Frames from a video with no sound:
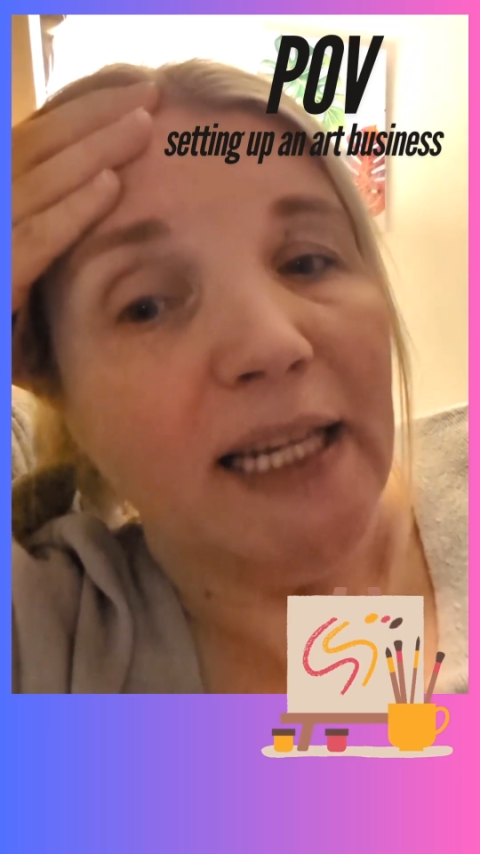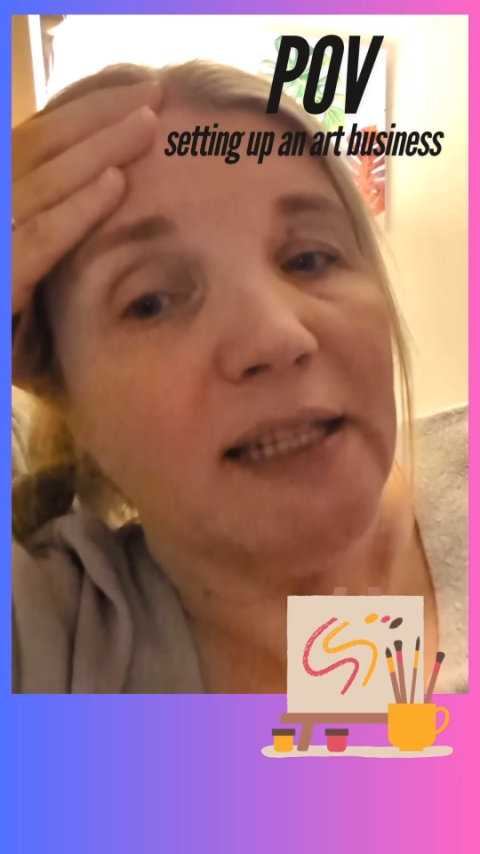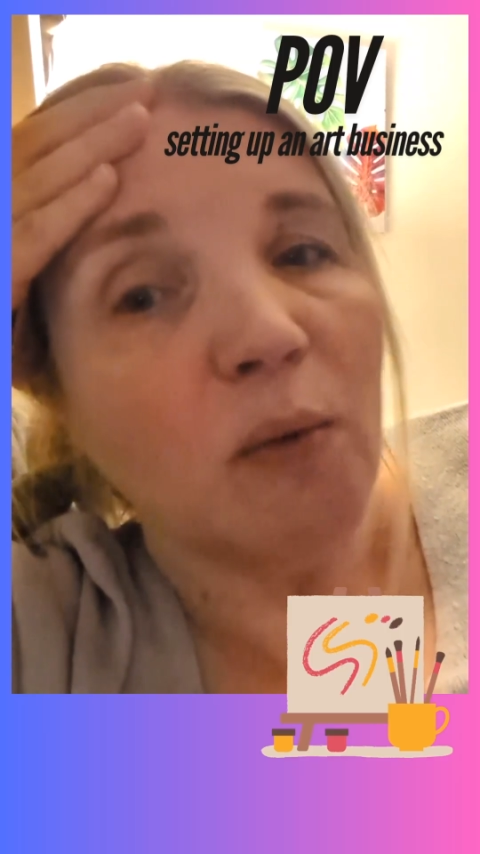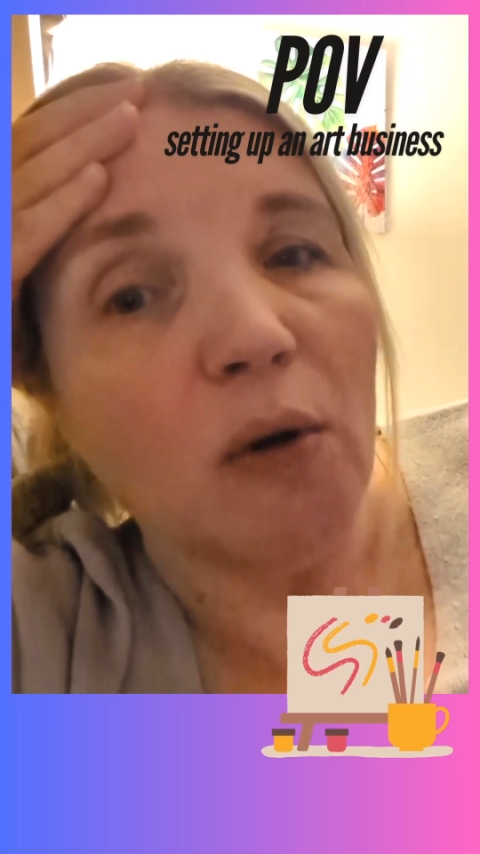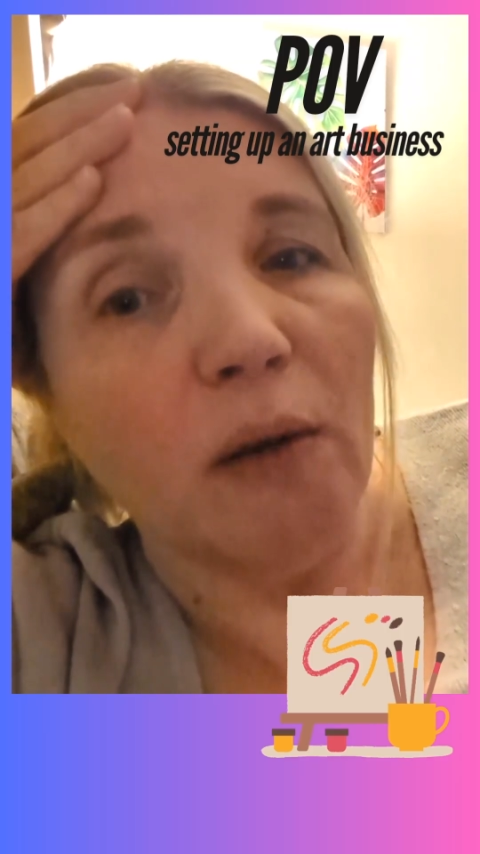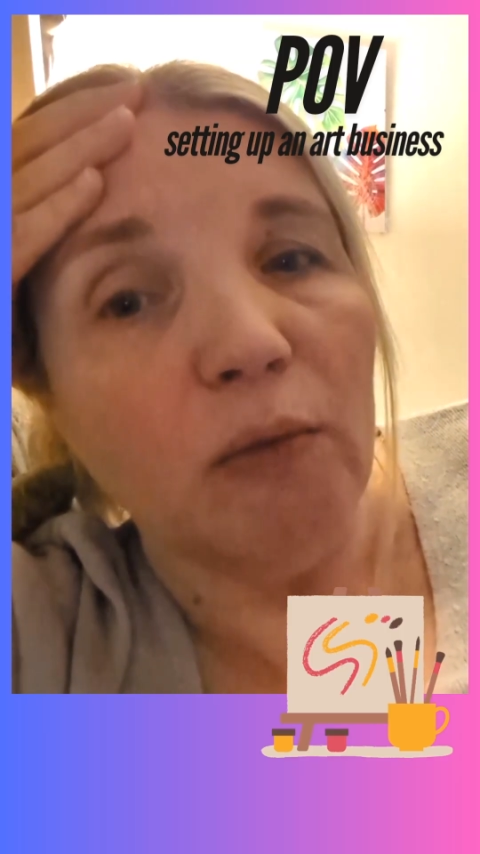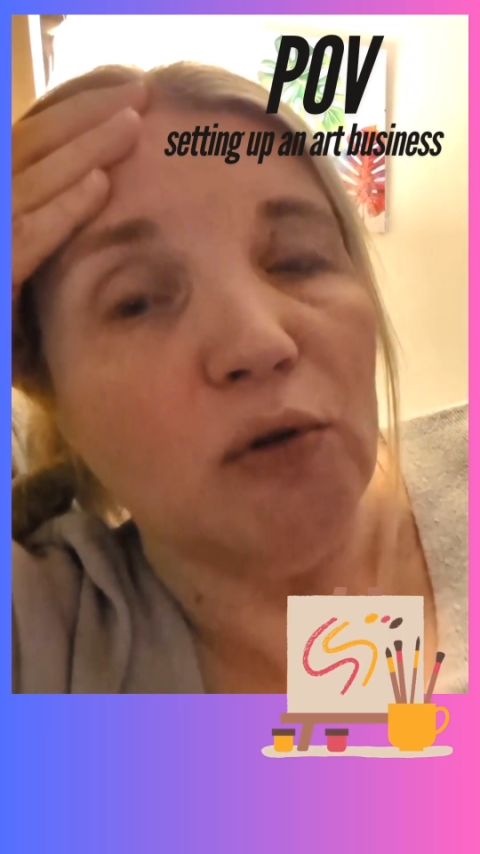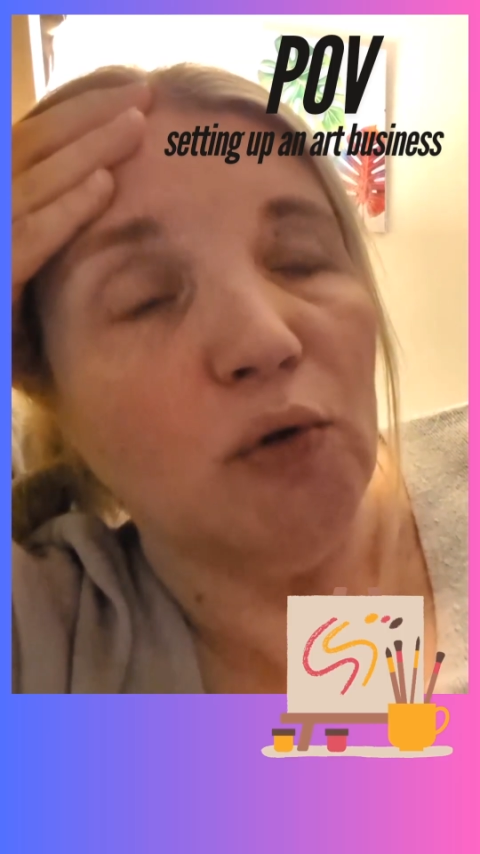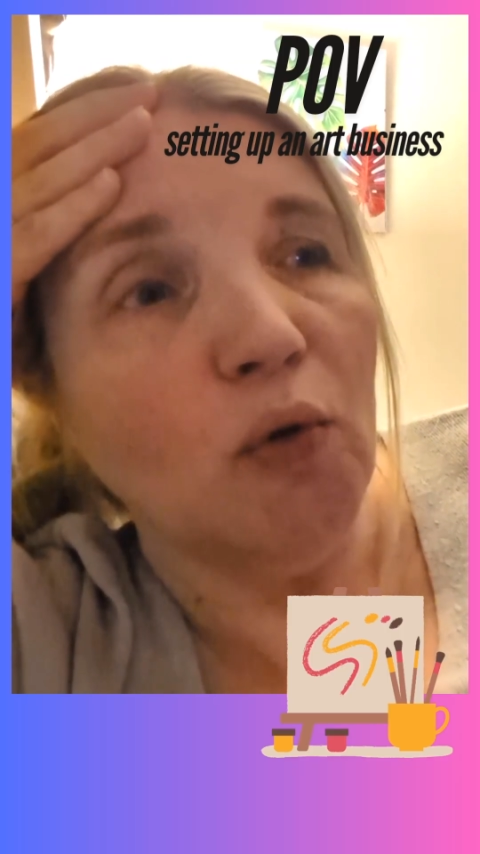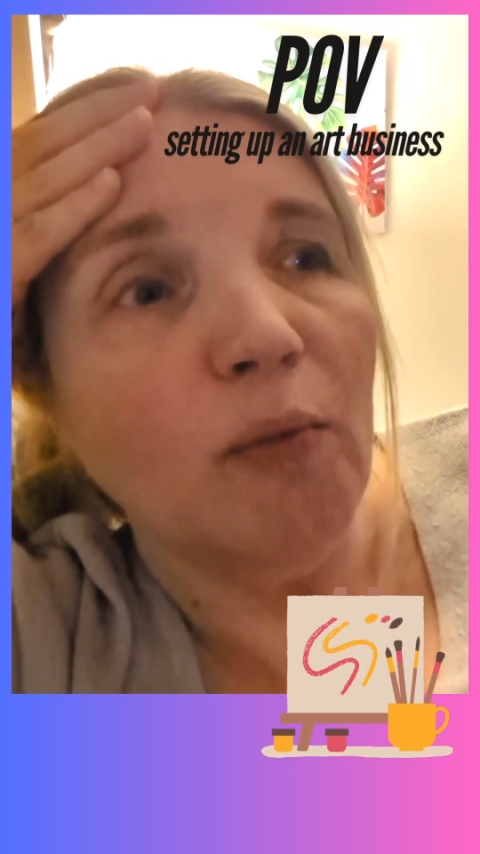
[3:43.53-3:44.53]
is what I will
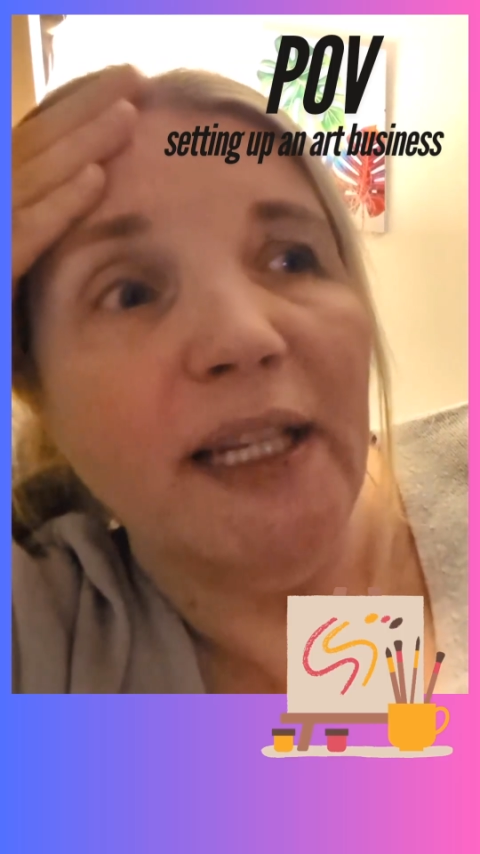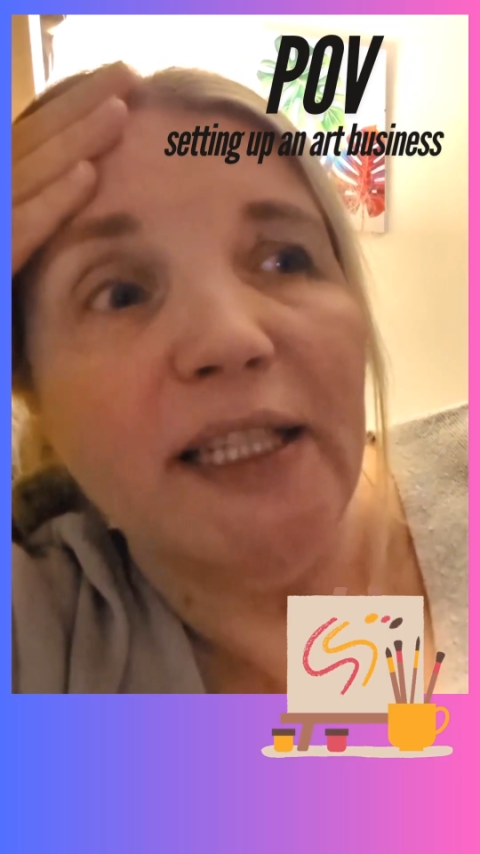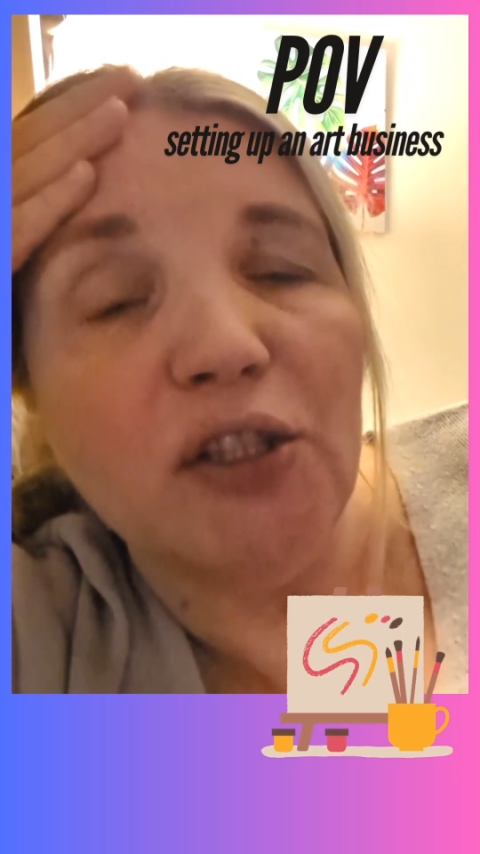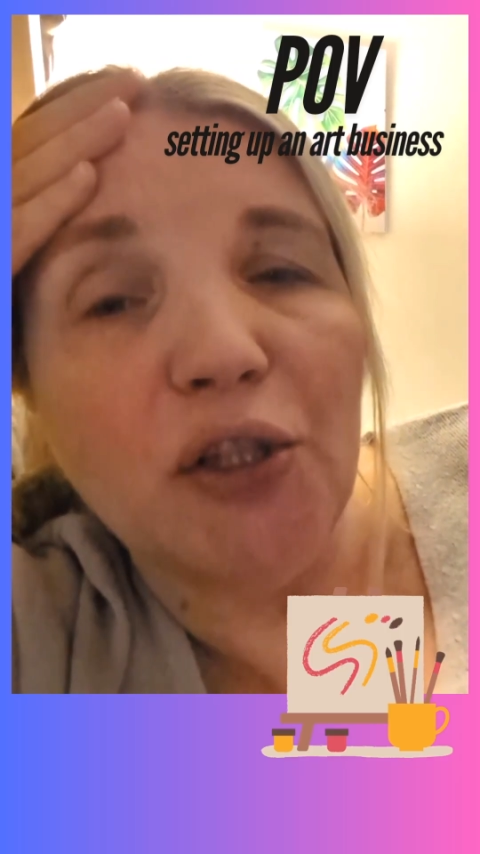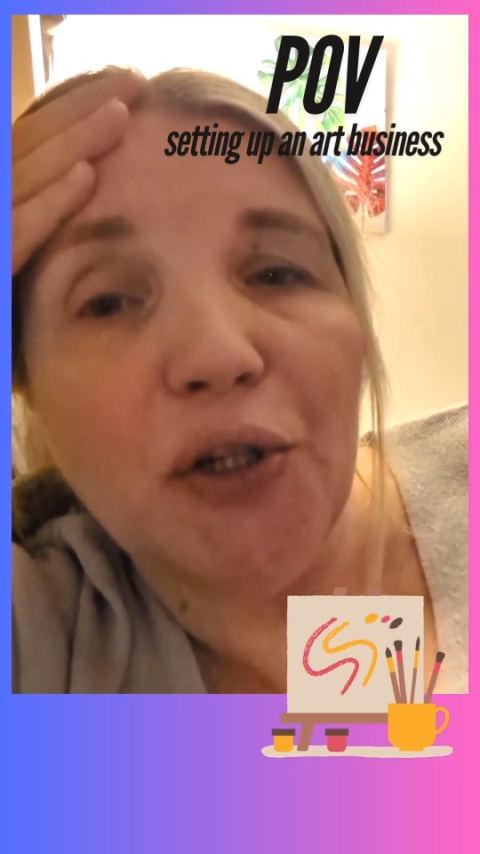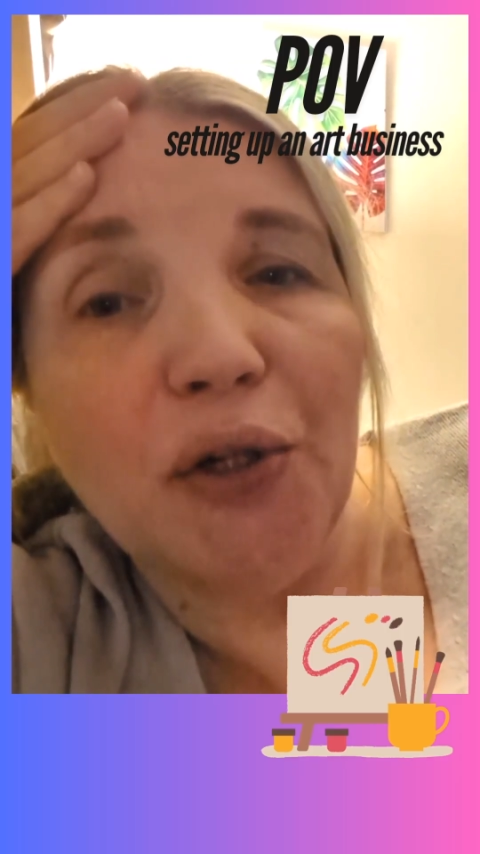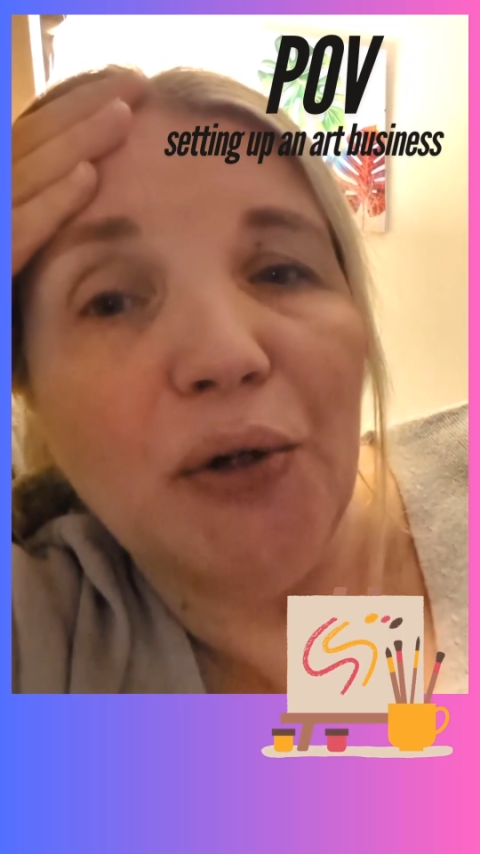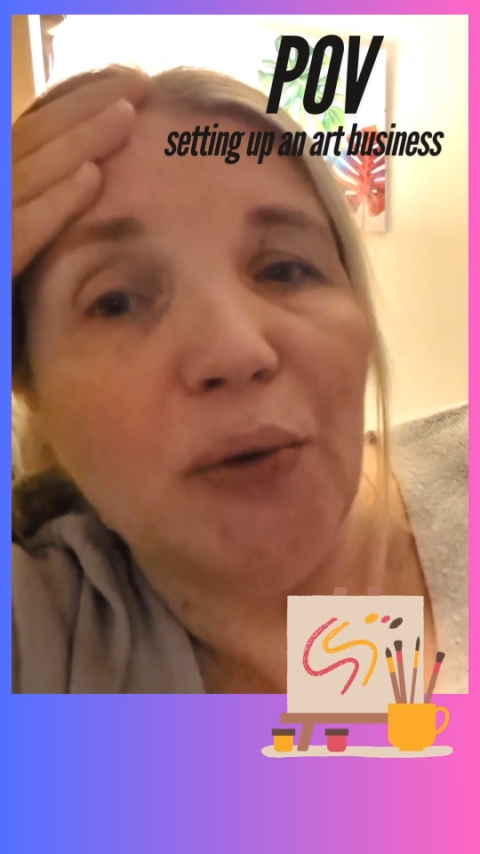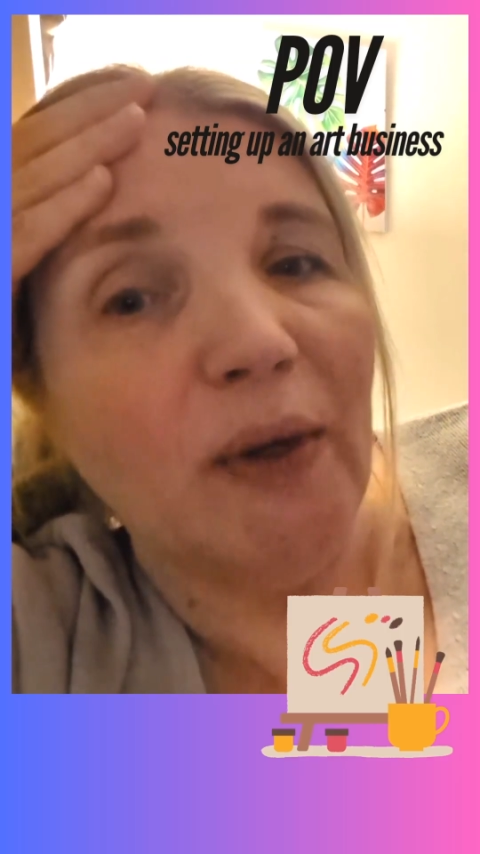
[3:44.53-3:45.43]
normally do